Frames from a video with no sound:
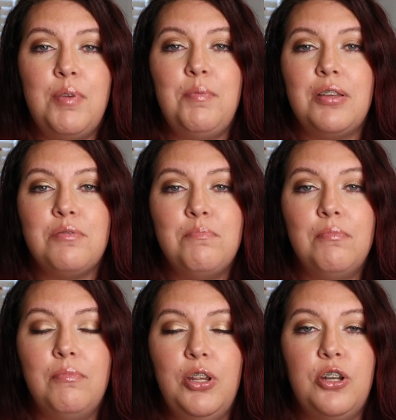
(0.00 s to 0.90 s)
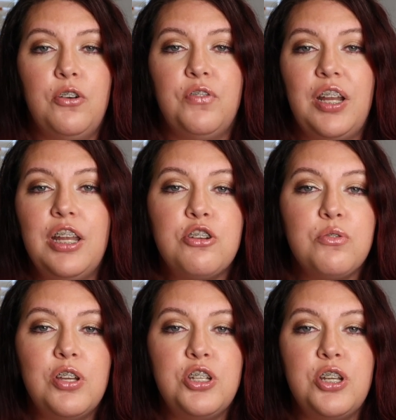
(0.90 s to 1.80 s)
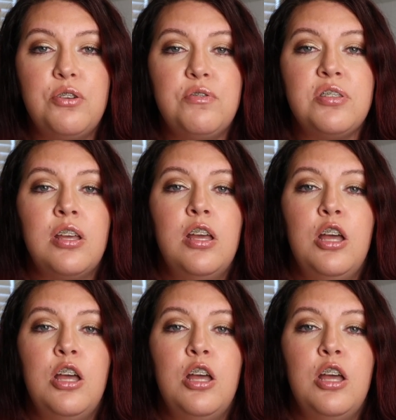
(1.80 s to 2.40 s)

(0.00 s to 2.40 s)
Maybe it's, you know, financial issues.